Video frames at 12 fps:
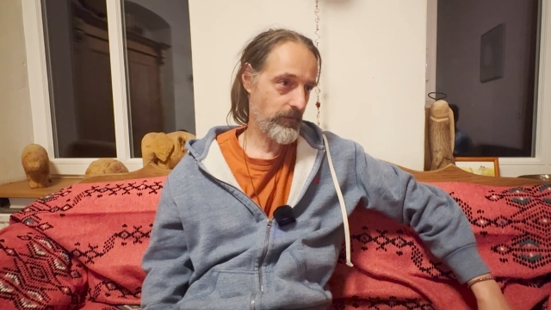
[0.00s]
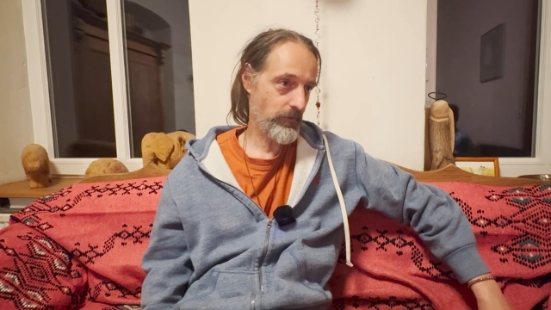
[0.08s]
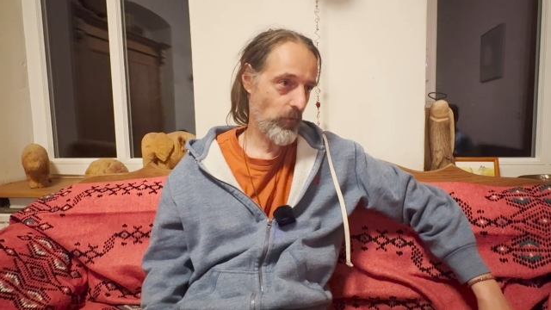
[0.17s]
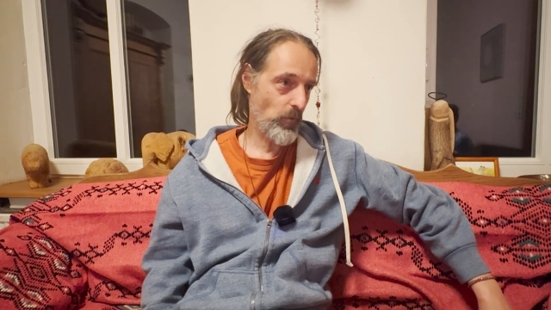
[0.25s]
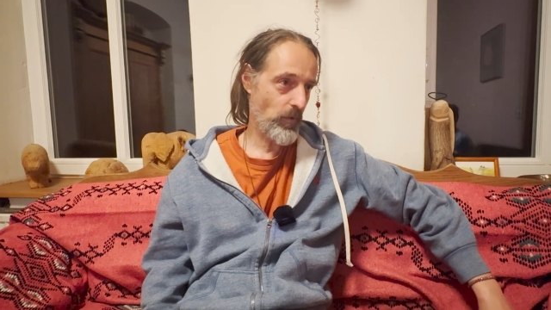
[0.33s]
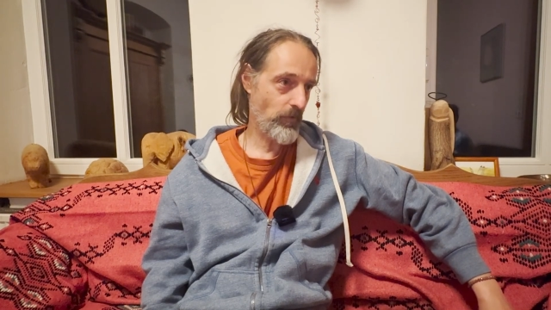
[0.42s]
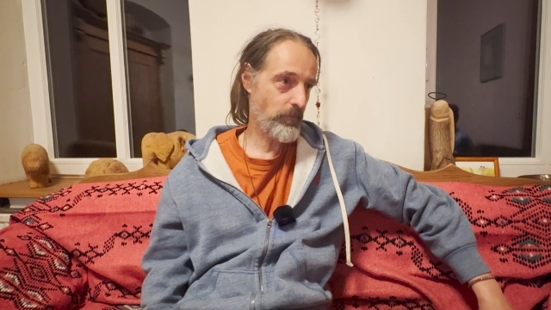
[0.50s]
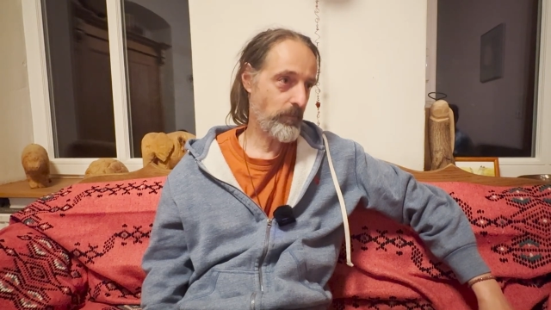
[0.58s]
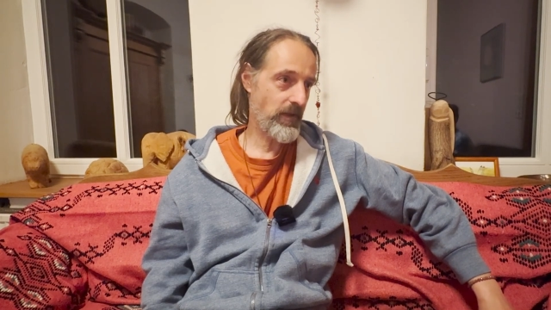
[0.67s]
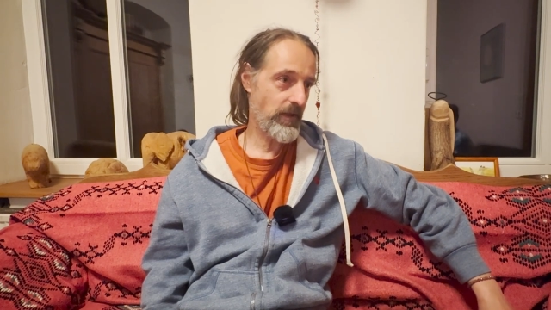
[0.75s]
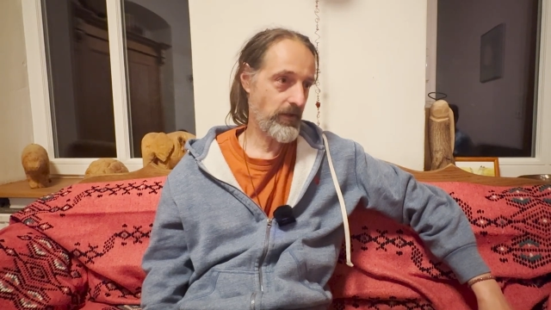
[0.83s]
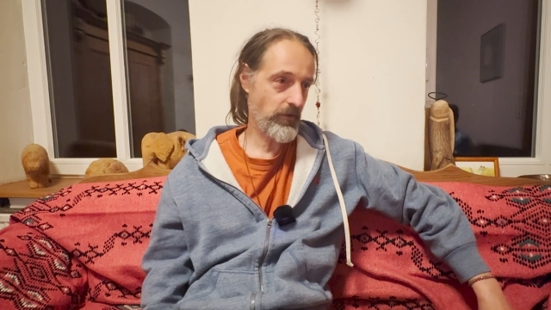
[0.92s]
of always
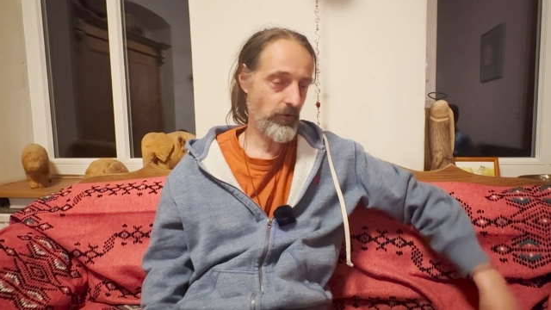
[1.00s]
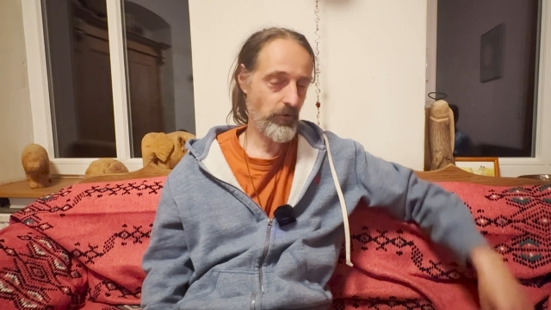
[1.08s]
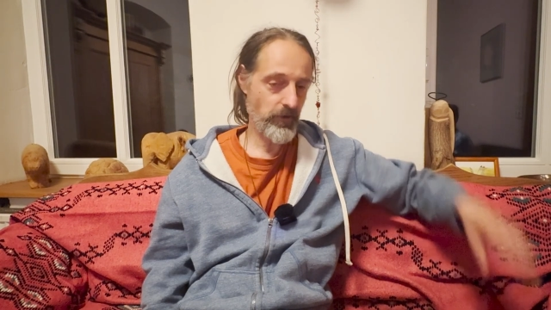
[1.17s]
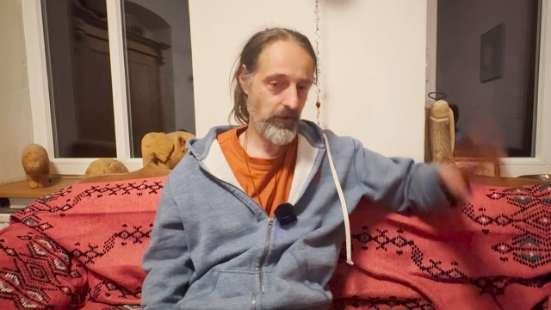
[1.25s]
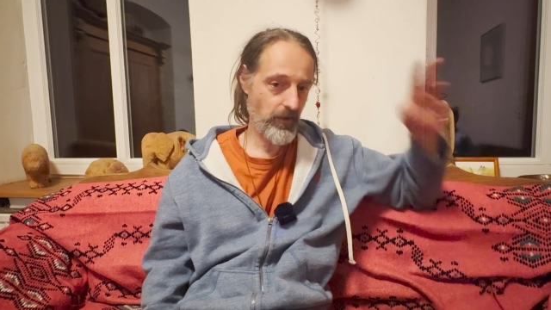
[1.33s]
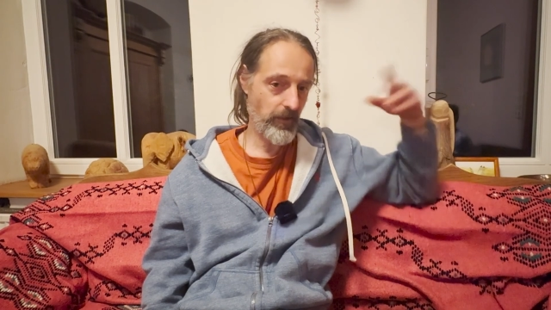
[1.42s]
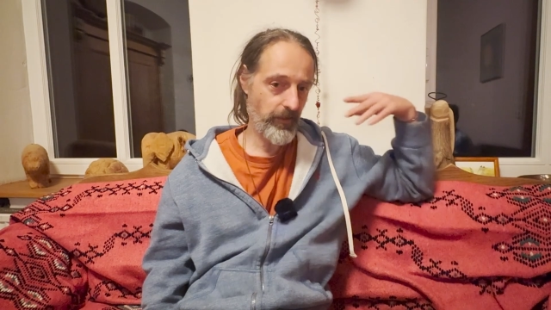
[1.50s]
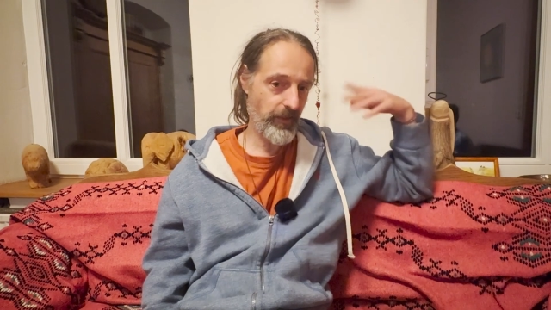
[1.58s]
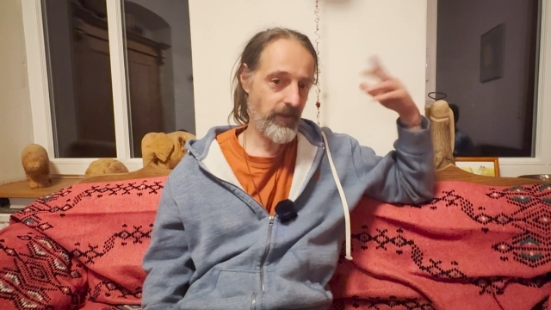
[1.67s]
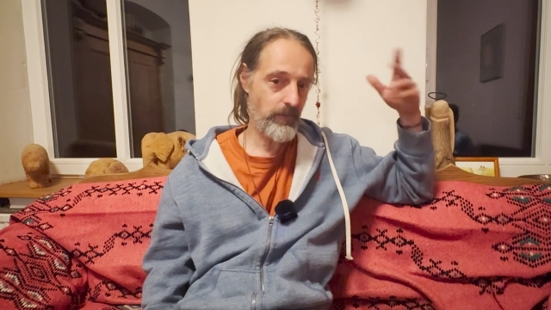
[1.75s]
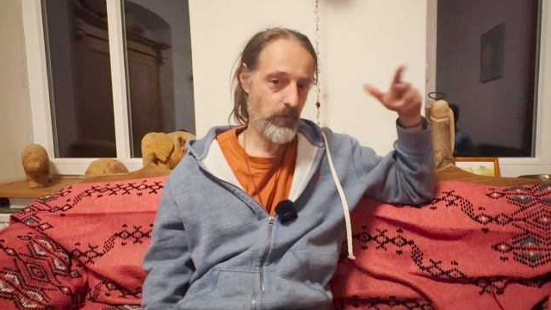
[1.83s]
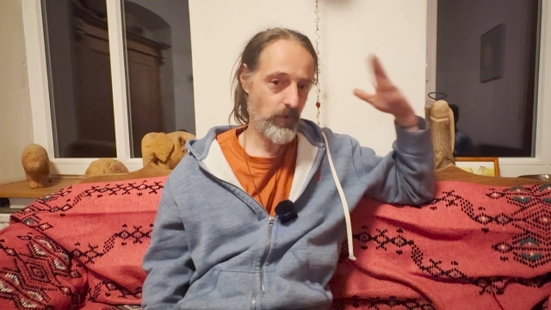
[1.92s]
being, you can
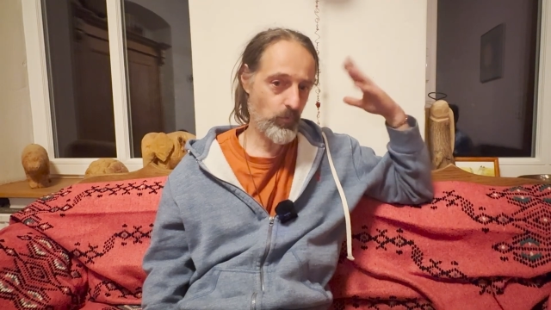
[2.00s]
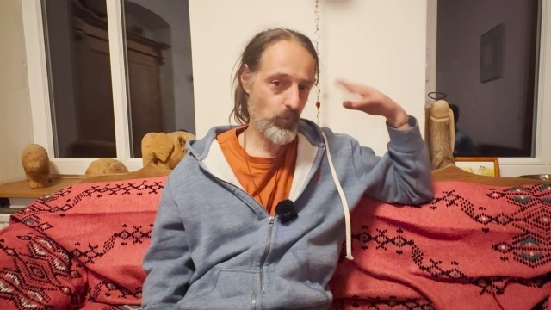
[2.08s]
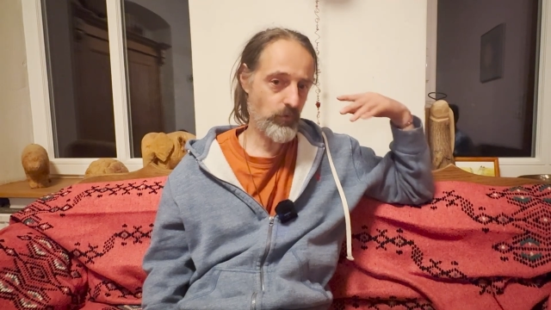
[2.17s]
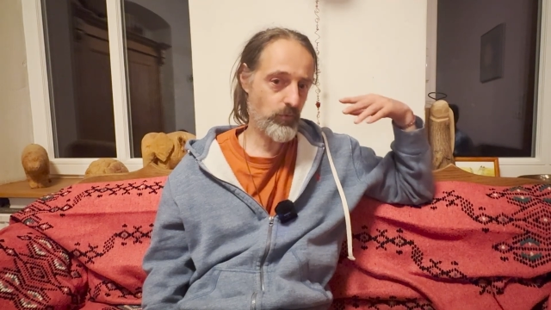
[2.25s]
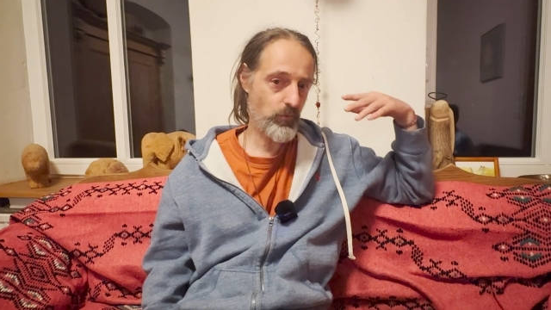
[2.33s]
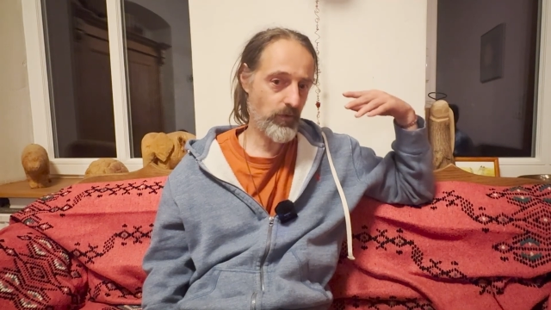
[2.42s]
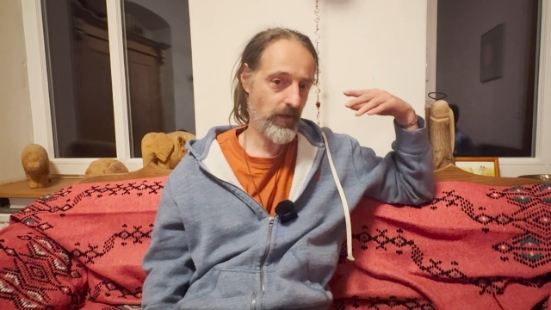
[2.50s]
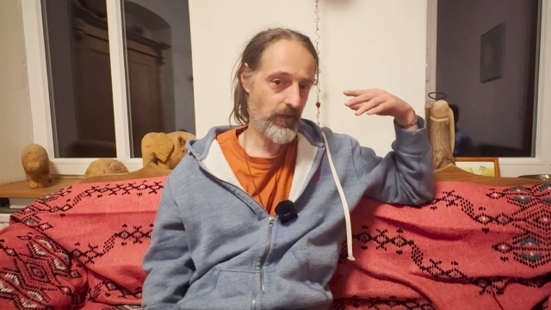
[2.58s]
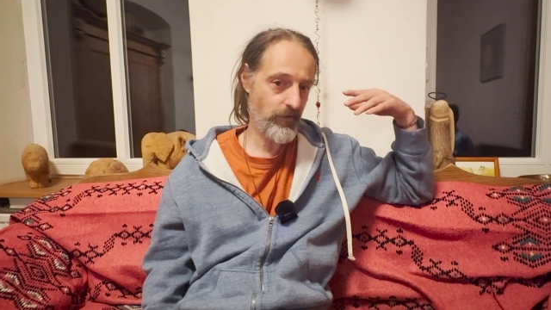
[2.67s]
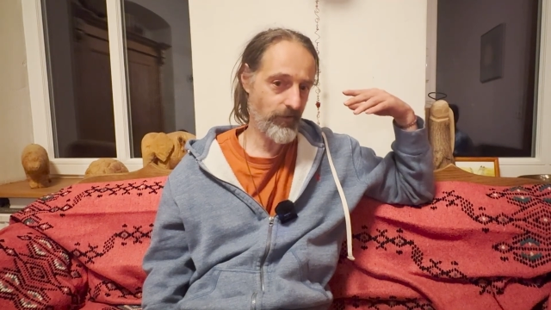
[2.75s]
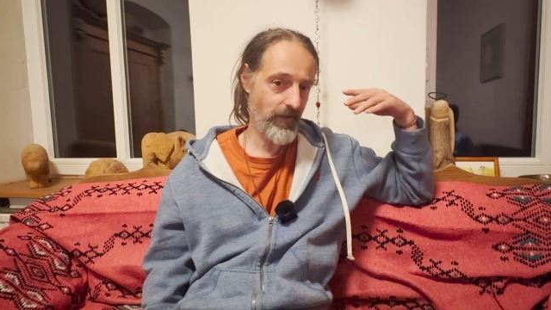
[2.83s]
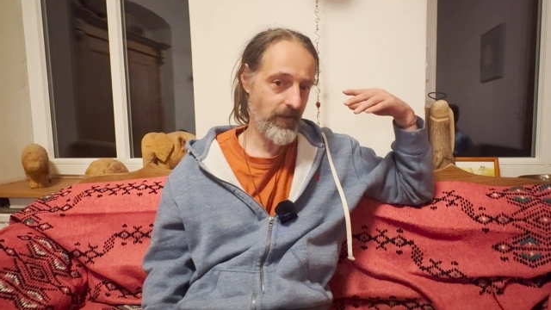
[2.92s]
think about what could
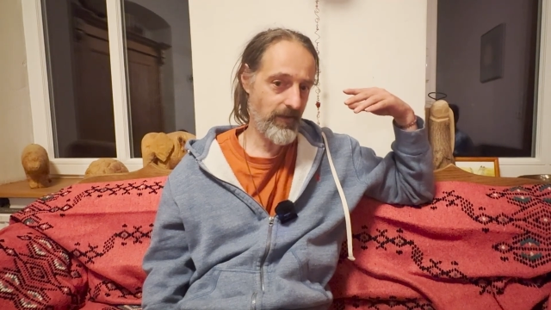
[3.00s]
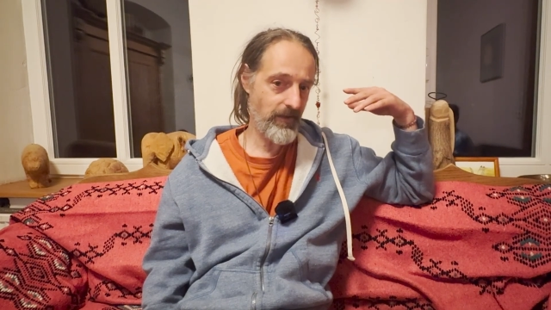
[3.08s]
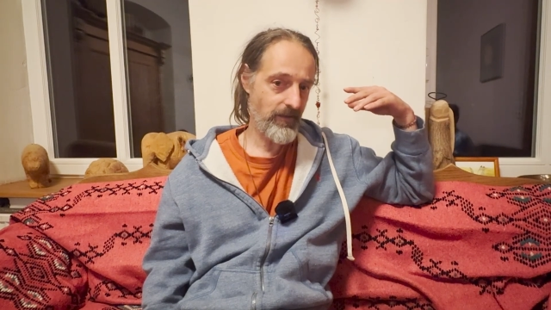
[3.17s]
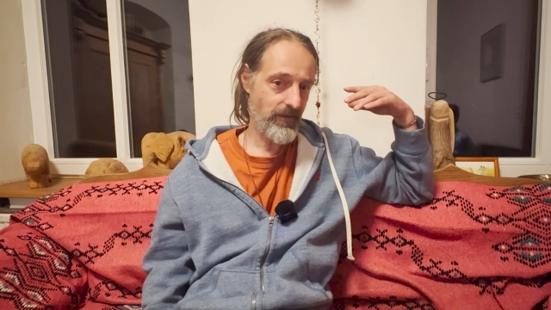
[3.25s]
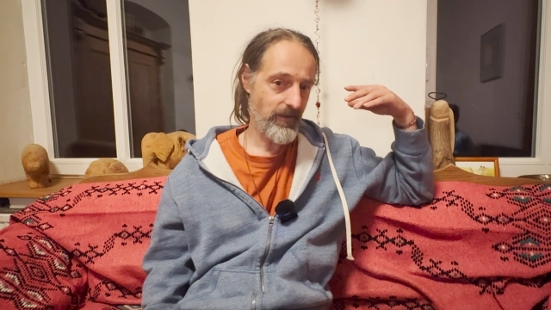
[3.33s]
I say,